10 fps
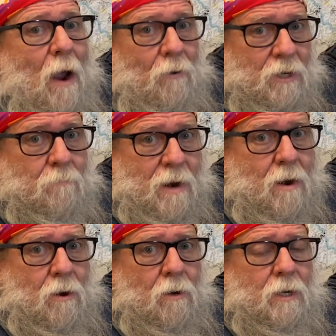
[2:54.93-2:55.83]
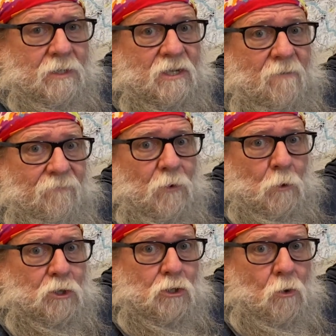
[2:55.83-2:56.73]
Rowdy Bear, as some
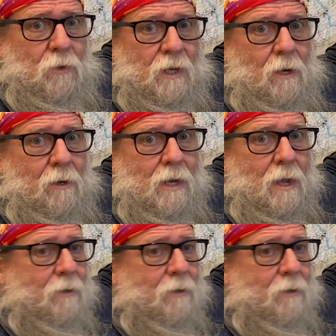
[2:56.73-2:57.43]
folks know the area